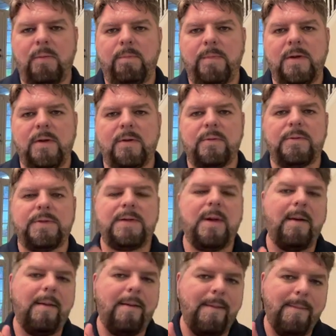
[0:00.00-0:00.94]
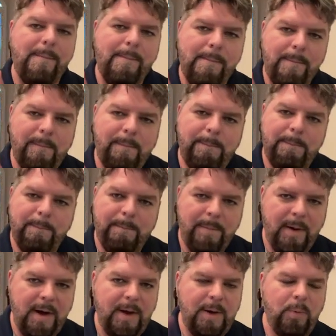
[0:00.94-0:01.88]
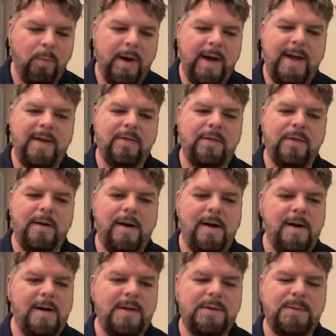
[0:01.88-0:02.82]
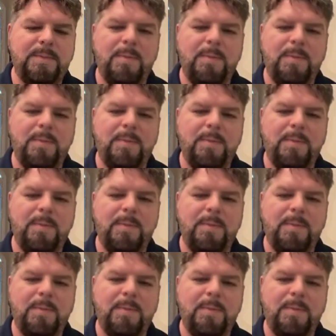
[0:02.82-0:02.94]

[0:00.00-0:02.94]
Bills. But wait, there is